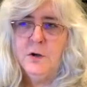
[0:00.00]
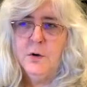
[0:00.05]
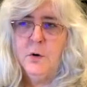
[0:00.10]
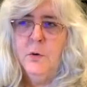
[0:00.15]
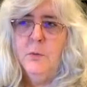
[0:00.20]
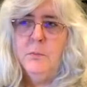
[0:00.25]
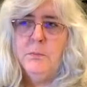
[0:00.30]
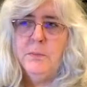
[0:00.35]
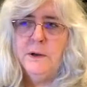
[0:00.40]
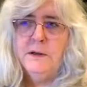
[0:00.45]

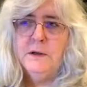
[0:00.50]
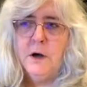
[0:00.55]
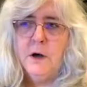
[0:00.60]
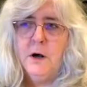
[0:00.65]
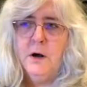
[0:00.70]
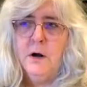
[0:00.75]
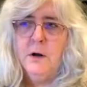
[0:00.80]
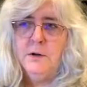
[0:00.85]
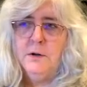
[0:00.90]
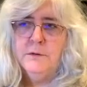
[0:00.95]
open
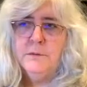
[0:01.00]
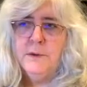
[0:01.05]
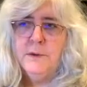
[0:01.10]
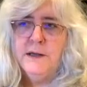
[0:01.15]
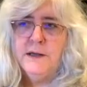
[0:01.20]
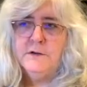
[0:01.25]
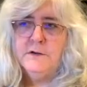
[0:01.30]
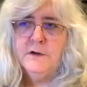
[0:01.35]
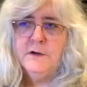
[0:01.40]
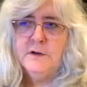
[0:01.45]
all the way
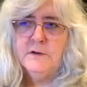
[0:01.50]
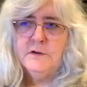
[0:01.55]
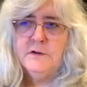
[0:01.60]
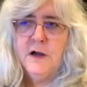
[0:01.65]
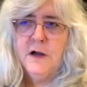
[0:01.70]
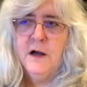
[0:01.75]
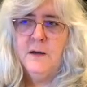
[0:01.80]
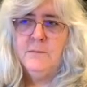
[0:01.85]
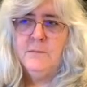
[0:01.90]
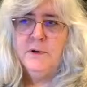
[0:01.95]
to the
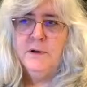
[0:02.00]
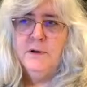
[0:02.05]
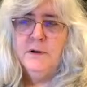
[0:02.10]
top.